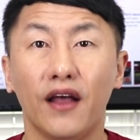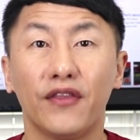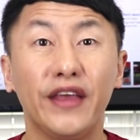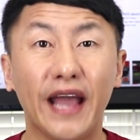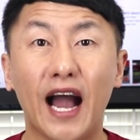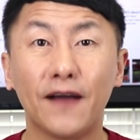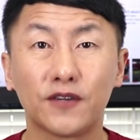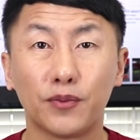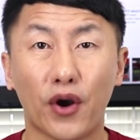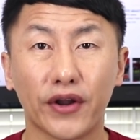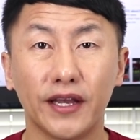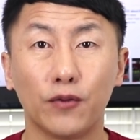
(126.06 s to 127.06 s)
The
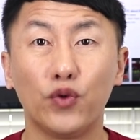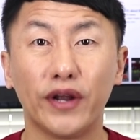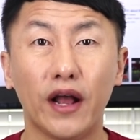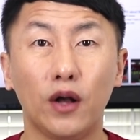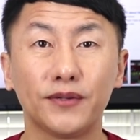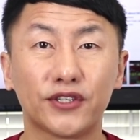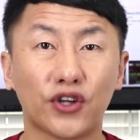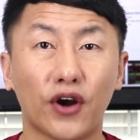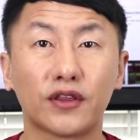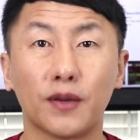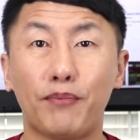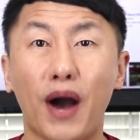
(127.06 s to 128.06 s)
aftermarket would help
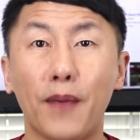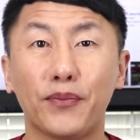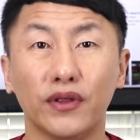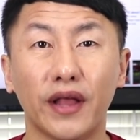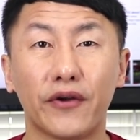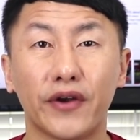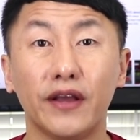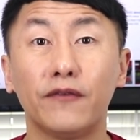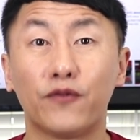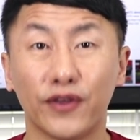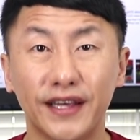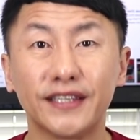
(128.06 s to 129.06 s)
start the popularity
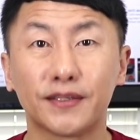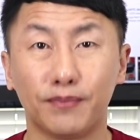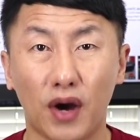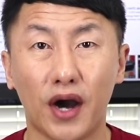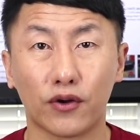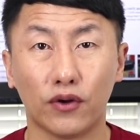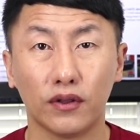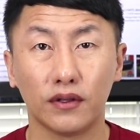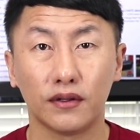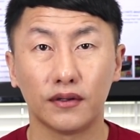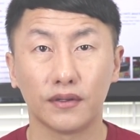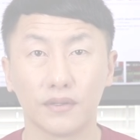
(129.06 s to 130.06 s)
for this model.
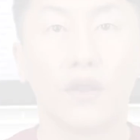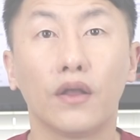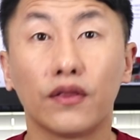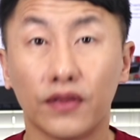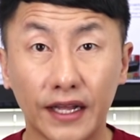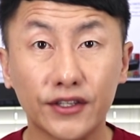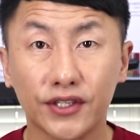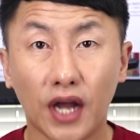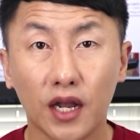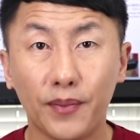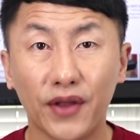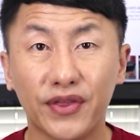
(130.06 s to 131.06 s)
Let's
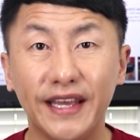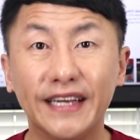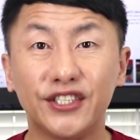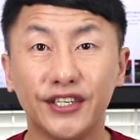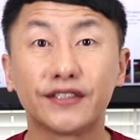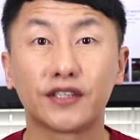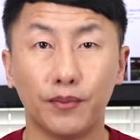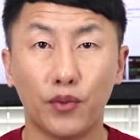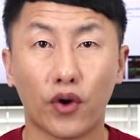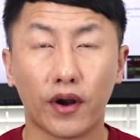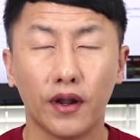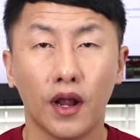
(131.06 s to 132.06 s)
talk about the engine some more.